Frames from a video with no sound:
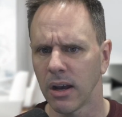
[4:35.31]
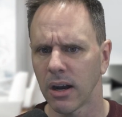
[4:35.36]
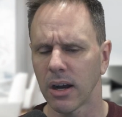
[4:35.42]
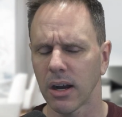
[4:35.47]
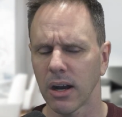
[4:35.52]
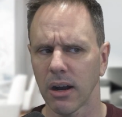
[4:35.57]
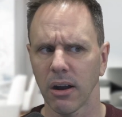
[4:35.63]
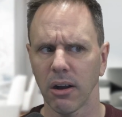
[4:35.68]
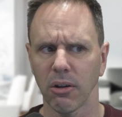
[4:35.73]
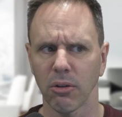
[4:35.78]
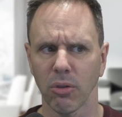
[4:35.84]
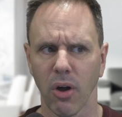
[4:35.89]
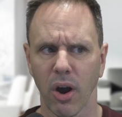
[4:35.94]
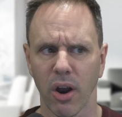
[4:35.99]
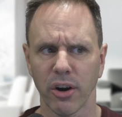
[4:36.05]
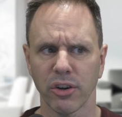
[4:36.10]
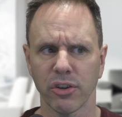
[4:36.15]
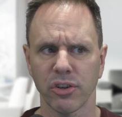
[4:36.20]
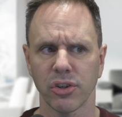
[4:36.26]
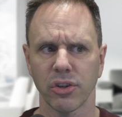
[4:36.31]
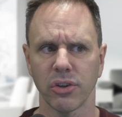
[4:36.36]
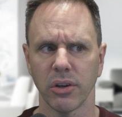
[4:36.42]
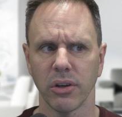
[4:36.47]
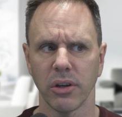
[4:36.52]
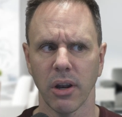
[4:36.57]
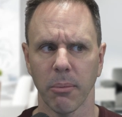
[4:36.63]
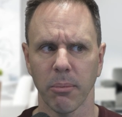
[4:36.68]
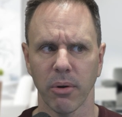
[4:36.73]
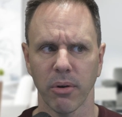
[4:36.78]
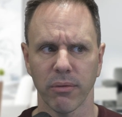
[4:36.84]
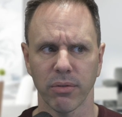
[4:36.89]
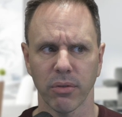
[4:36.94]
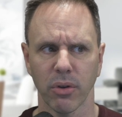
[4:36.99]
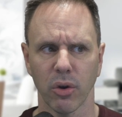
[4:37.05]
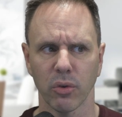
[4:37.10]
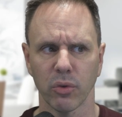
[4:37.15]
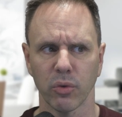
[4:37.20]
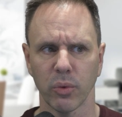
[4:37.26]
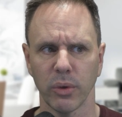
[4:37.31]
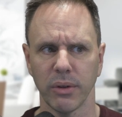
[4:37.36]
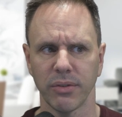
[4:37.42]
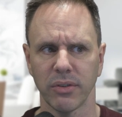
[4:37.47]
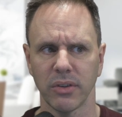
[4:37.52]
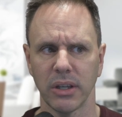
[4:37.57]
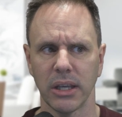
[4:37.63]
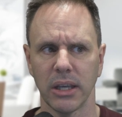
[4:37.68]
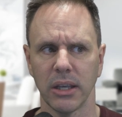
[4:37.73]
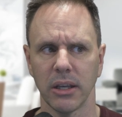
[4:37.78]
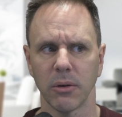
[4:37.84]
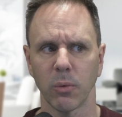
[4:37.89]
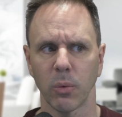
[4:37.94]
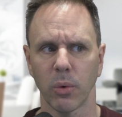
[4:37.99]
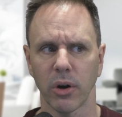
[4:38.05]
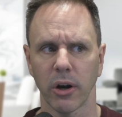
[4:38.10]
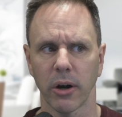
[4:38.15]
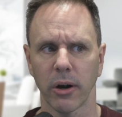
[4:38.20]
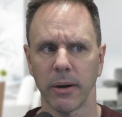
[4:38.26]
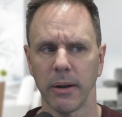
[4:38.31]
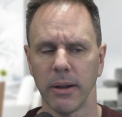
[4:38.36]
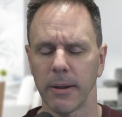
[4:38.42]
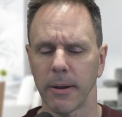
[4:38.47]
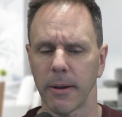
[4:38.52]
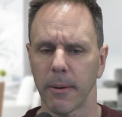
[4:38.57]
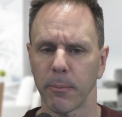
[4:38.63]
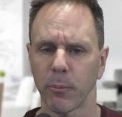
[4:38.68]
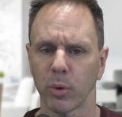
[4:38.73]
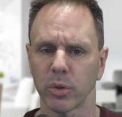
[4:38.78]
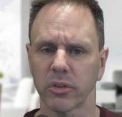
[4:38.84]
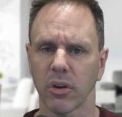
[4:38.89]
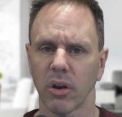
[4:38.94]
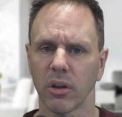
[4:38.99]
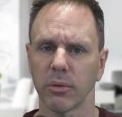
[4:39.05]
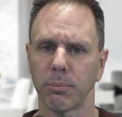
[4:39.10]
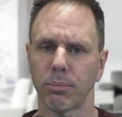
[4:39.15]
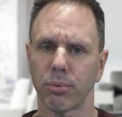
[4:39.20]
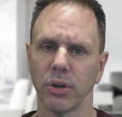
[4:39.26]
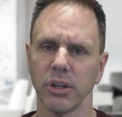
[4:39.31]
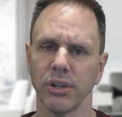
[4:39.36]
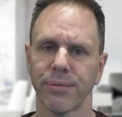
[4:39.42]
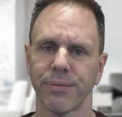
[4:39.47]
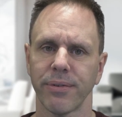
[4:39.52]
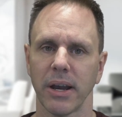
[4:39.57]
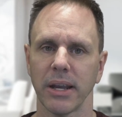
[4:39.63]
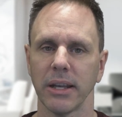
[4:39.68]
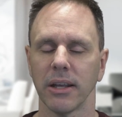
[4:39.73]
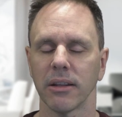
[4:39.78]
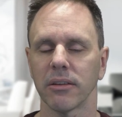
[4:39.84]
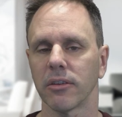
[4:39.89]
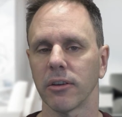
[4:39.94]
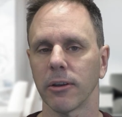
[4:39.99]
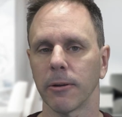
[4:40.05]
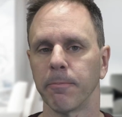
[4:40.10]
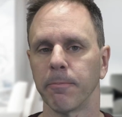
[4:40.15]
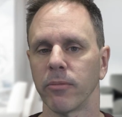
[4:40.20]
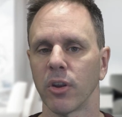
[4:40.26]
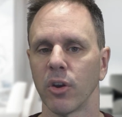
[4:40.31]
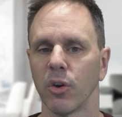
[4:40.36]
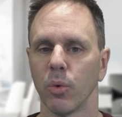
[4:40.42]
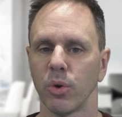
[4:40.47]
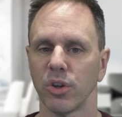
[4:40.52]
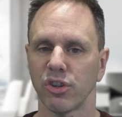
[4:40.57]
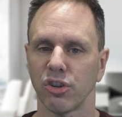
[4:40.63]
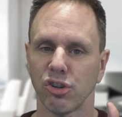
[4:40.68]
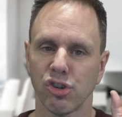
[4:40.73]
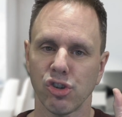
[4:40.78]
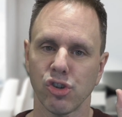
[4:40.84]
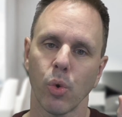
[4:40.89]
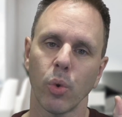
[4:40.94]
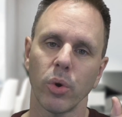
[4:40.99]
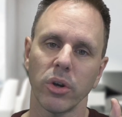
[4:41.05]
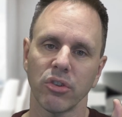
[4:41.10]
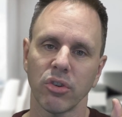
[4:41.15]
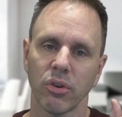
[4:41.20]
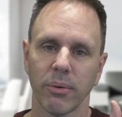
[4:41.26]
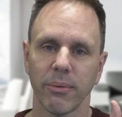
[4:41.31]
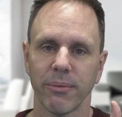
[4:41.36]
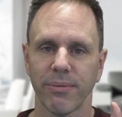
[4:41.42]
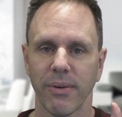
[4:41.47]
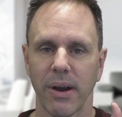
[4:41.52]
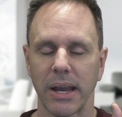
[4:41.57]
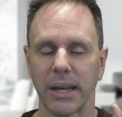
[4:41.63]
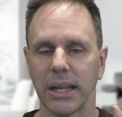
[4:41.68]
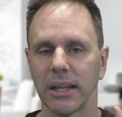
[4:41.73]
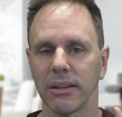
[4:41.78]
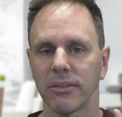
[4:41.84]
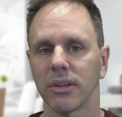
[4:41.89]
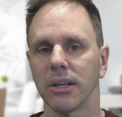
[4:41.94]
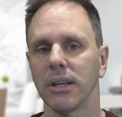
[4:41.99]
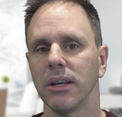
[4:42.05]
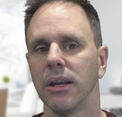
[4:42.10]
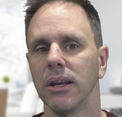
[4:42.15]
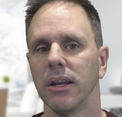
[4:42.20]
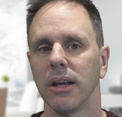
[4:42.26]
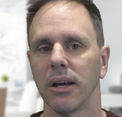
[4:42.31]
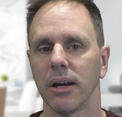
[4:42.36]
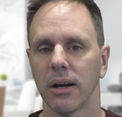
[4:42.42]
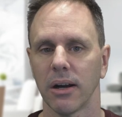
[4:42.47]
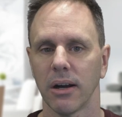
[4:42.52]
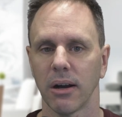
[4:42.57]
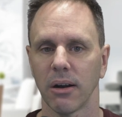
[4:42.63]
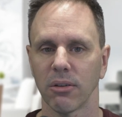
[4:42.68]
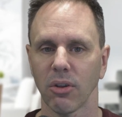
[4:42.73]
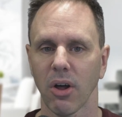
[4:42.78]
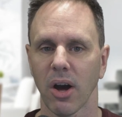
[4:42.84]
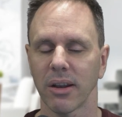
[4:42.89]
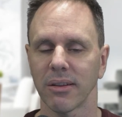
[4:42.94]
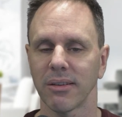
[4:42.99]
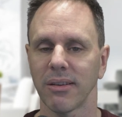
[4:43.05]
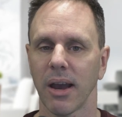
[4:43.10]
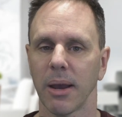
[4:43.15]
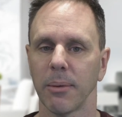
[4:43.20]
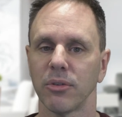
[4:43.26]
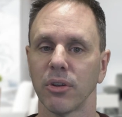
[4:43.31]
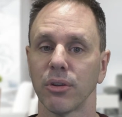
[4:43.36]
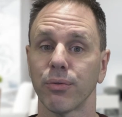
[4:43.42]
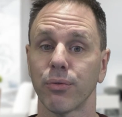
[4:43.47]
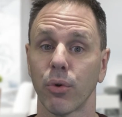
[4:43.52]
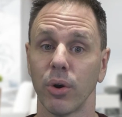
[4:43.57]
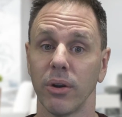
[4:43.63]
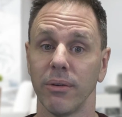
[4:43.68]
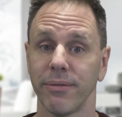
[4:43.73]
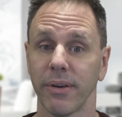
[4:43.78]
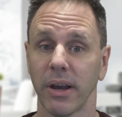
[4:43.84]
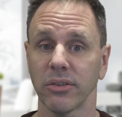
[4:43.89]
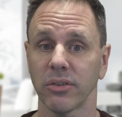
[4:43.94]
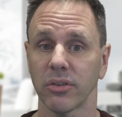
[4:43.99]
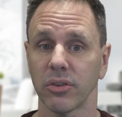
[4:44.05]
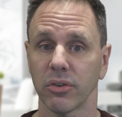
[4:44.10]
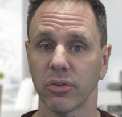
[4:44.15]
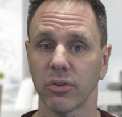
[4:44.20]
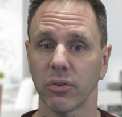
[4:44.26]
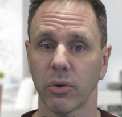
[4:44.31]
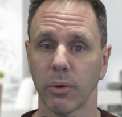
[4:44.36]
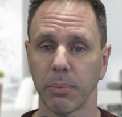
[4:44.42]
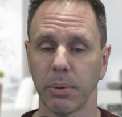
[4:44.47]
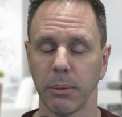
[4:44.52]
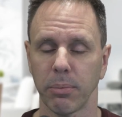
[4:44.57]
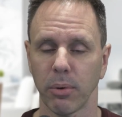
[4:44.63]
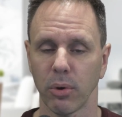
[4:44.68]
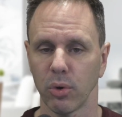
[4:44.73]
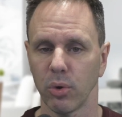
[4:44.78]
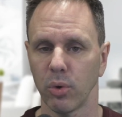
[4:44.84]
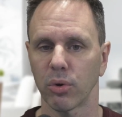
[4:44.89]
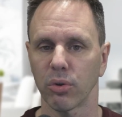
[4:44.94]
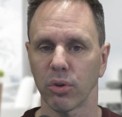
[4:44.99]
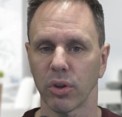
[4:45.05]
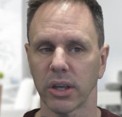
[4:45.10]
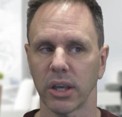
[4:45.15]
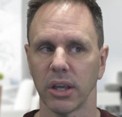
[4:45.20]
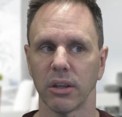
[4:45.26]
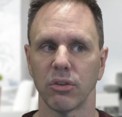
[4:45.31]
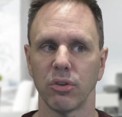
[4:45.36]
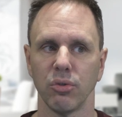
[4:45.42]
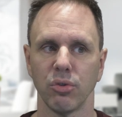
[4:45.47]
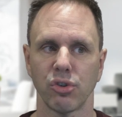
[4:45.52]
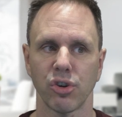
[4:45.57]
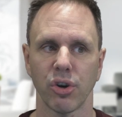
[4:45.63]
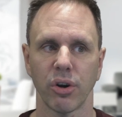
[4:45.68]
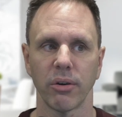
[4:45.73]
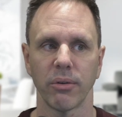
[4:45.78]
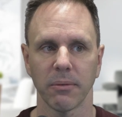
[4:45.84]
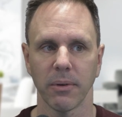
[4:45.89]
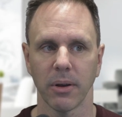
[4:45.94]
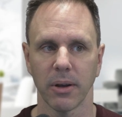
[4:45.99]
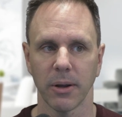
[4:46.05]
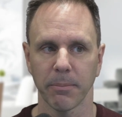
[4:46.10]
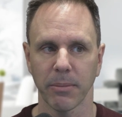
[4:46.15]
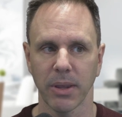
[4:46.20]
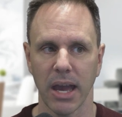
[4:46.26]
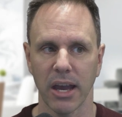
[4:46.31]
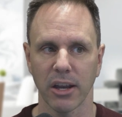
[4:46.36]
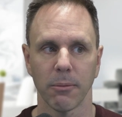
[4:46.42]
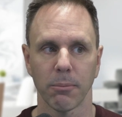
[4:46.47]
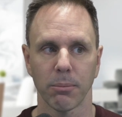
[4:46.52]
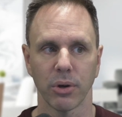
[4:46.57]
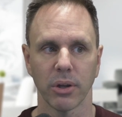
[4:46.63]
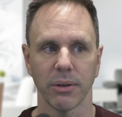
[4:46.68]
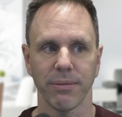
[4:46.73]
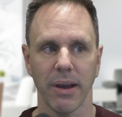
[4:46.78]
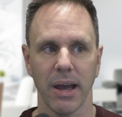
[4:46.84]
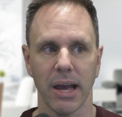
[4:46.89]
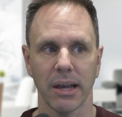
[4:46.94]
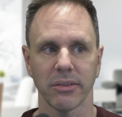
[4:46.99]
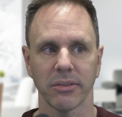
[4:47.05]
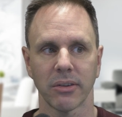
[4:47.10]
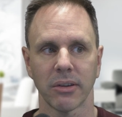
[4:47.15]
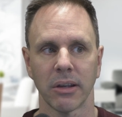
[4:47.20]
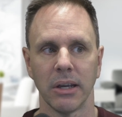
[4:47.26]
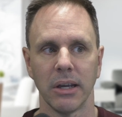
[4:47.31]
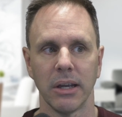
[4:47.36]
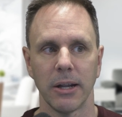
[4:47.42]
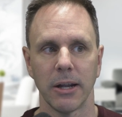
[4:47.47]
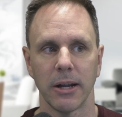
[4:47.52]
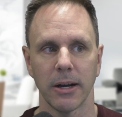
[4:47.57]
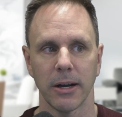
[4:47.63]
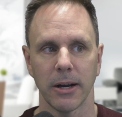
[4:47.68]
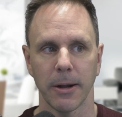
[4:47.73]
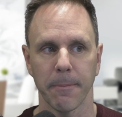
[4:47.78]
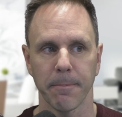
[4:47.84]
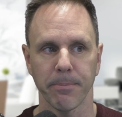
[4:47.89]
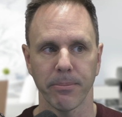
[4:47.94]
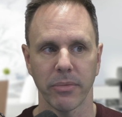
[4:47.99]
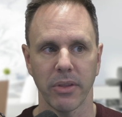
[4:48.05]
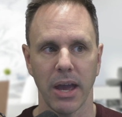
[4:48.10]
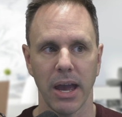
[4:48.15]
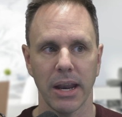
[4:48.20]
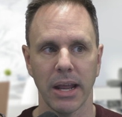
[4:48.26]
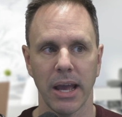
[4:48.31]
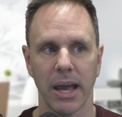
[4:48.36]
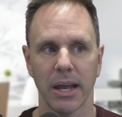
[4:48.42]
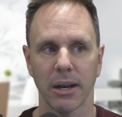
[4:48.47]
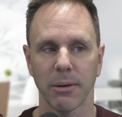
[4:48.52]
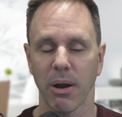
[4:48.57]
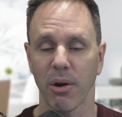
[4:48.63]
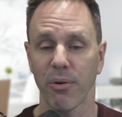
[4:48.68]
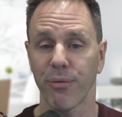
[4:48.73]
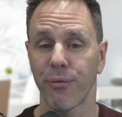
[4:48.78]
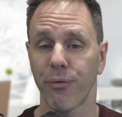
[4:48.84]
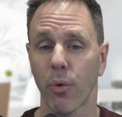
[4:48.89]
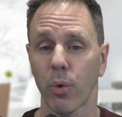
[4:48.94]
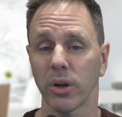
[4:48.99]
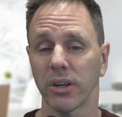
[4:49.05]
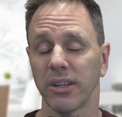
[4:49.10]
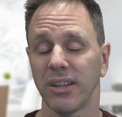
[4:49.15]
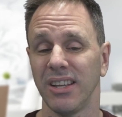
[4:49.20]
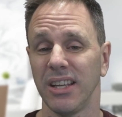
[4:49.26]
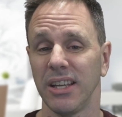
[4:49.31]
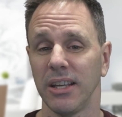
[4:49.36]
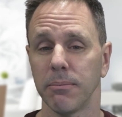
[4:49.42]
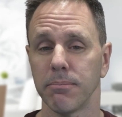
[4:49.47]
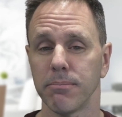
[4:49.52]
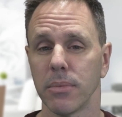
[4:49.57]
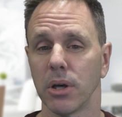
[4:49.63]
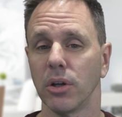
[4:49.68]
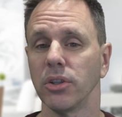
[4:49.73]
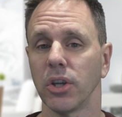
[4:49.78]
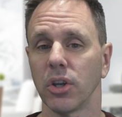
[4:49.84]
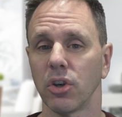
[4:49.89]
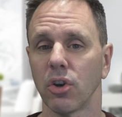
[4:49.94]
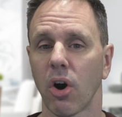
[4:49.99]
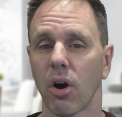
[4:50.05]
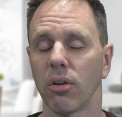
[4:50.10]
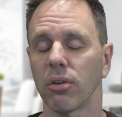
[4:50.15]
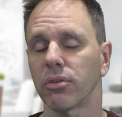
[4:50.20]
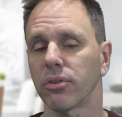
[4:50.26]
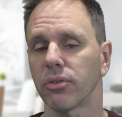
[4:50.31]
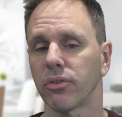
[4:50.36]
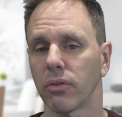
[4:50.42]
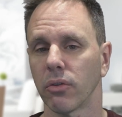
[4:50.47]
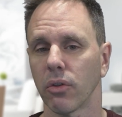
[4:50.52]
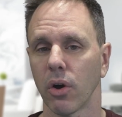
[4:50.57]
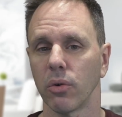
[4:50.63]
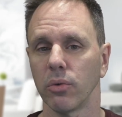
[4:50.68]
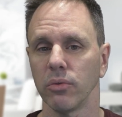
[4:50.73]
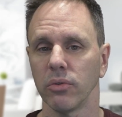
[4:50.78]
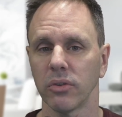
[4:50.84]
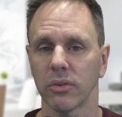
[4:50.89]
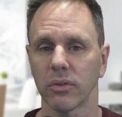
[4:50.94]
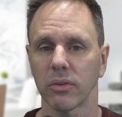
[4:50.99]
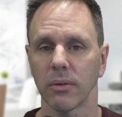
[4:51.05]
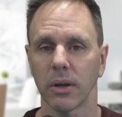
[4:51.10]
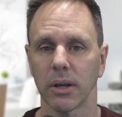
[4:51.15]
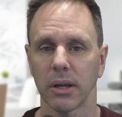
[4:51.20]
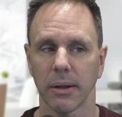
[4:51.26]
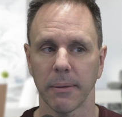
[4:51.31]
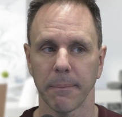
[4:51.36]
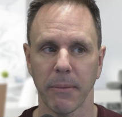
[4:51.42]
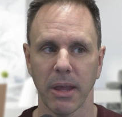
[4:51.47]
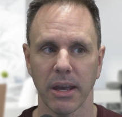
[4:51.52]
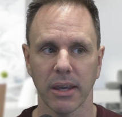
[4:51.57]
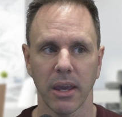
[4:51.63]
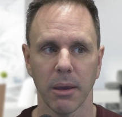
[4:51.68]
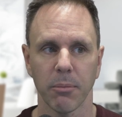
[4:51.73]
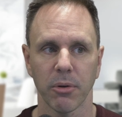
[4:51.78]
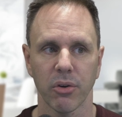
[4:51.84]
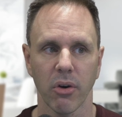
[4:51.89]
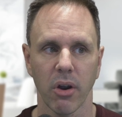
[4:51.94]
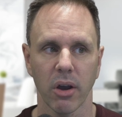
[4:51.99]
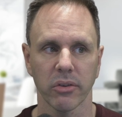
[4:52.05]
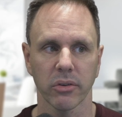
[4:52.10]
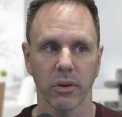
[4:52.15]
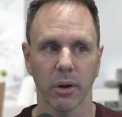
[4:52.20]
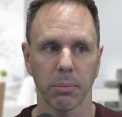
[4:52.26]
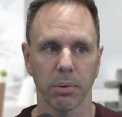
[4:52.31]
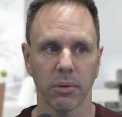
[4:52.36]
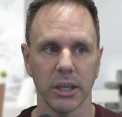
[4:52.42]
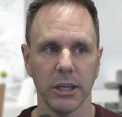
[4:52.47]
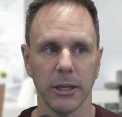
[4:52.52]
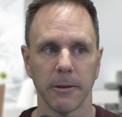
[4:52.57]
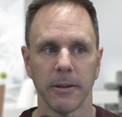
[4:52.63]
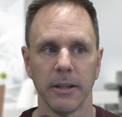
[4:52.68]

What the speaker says: A large number of loans we've seen were what's called bridge financing, which is short-term financing. A lot of times it's for investors or people who are looking to churn cash pretty fast. That had about $14 million in loans that came across our plate.